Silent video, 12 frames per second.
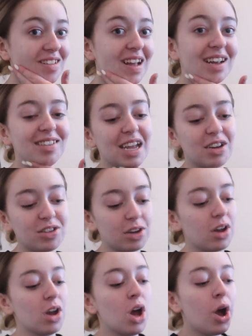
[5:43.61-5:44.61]
and that's it,
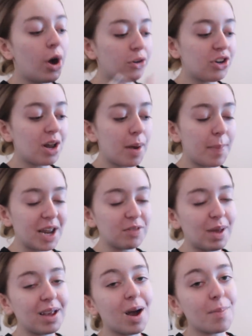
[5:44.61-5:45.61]
so I'll do like my
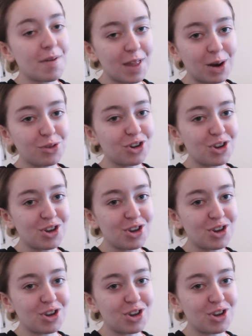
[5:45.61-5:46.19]
base makeup and then I'll show